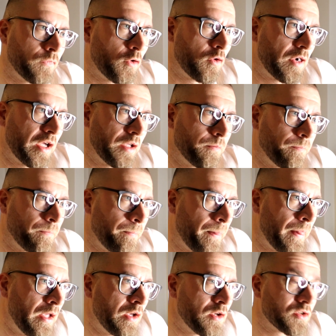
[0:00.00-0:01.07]
All right.
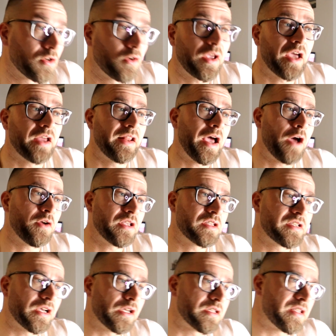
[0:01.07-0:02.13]
So yeah, now he
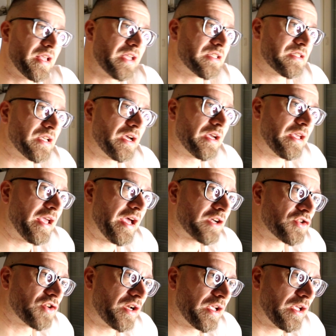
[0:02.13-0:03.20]
tells that he
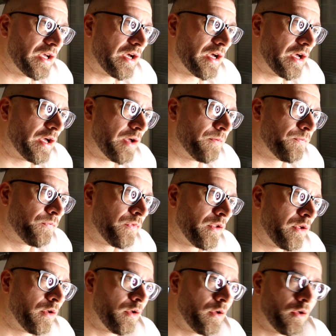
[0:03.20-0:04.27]
actually
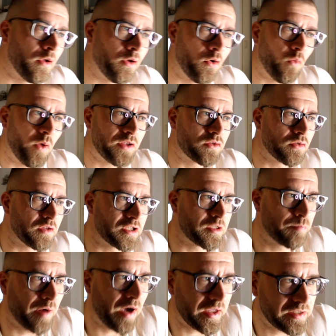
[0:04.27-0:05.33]
went to the
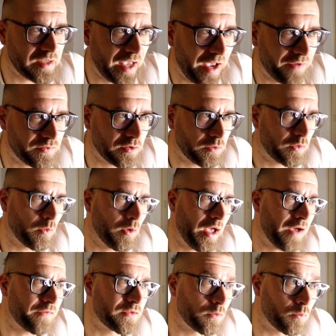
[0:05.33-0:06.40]
spot
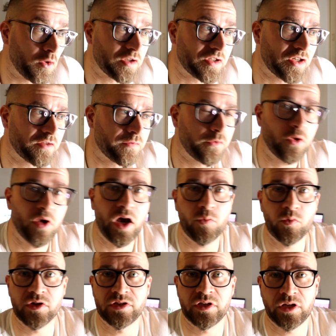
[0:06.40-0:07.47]
afterwards, just a few
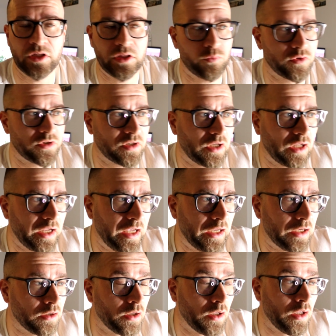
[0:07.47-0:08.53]
hours, and it was
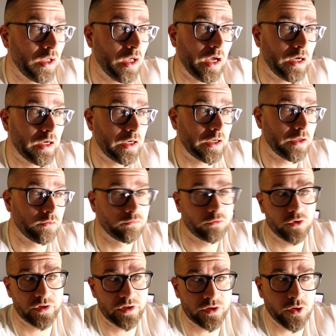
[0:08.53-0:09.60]
clean.
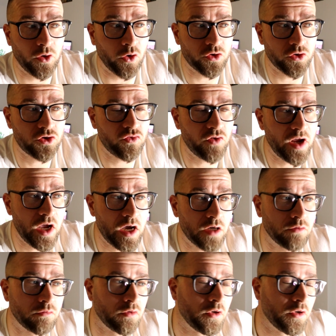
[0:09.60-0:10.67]
Because it's
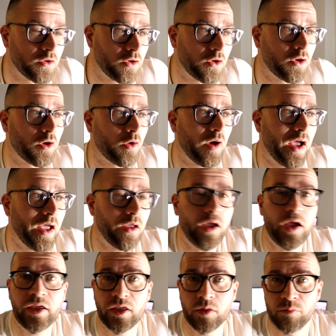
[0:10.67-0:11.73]
Austria. You know,
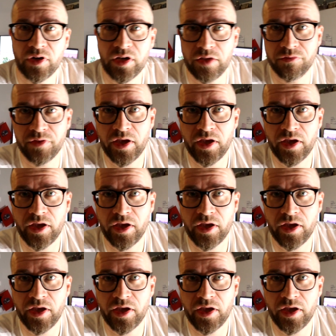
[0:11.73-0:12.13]
I can believe